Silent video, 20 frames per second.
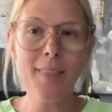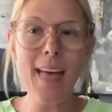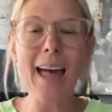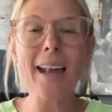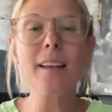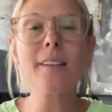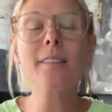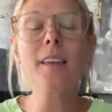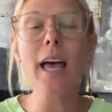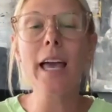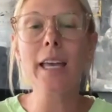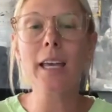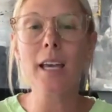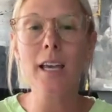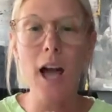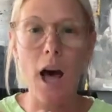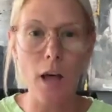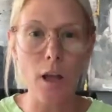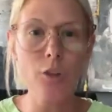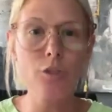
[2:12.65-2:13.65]
That is
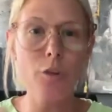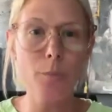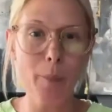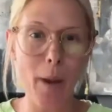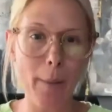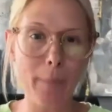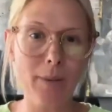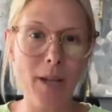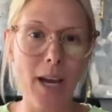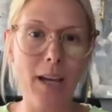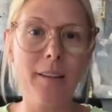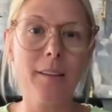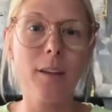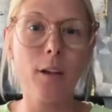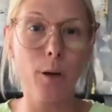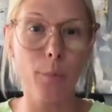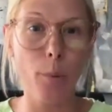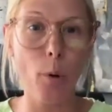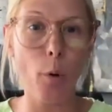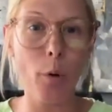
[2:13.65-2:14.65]
like collagen peptides
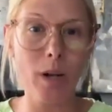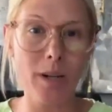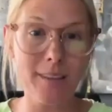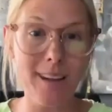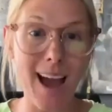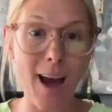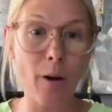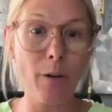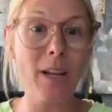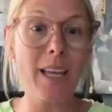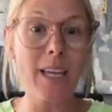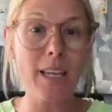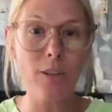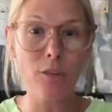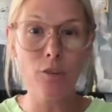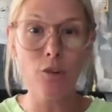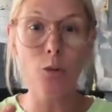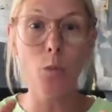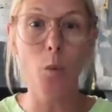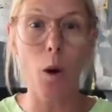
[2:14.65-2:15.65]
that are broken down
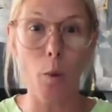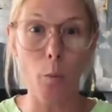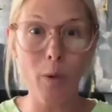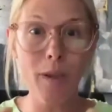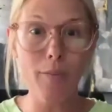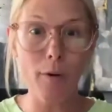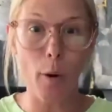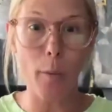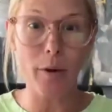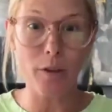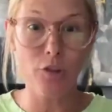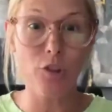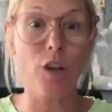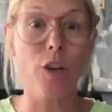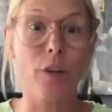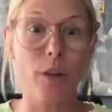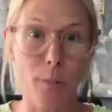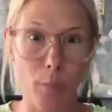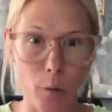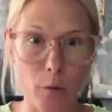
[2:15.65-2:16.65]
into what we've always
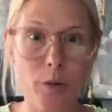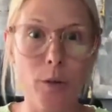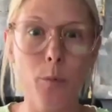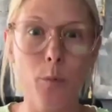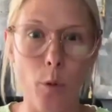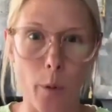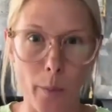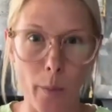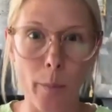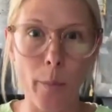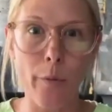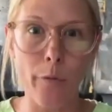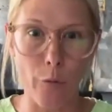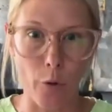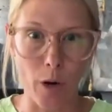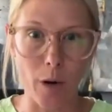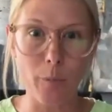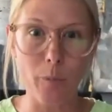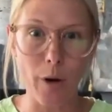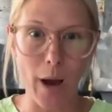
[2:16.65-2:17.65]
shared, the most absorbable
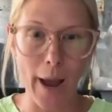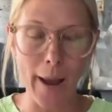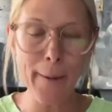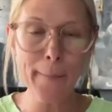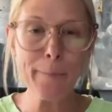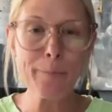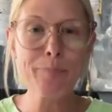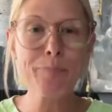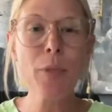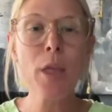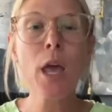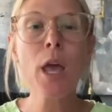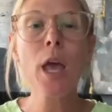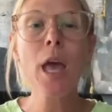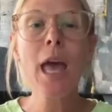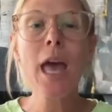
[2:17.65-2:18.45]
form, right?